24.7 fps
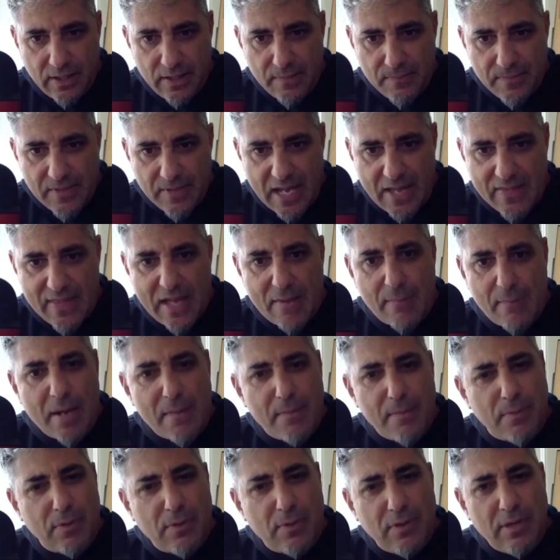And that my
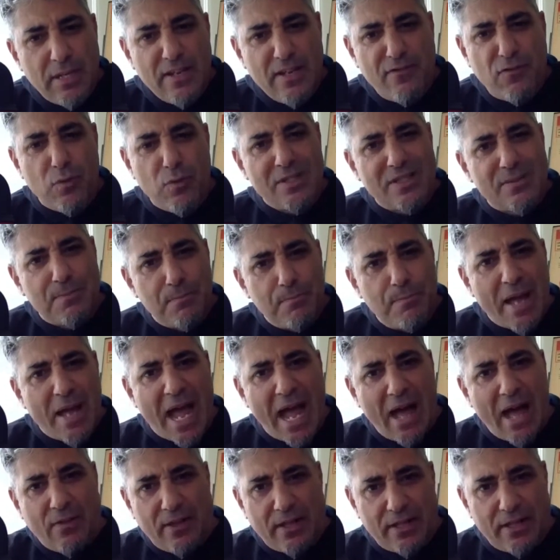belief was
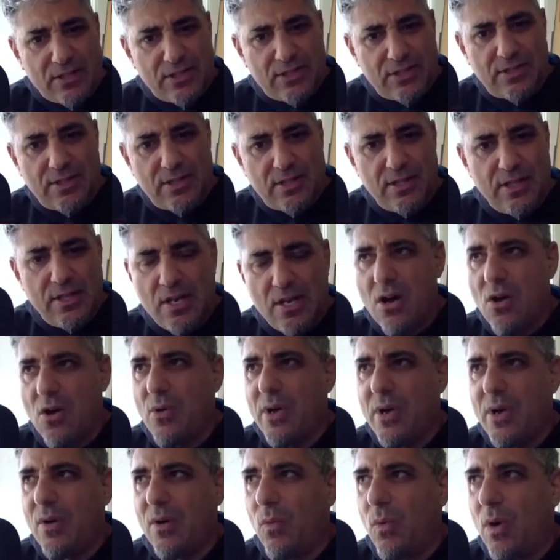balanced.
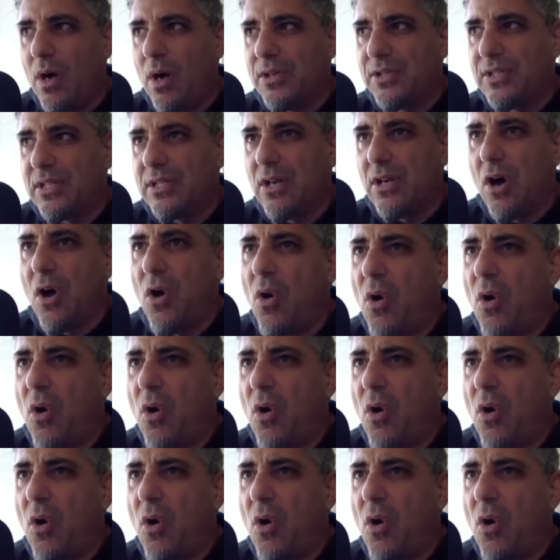It wasn't, I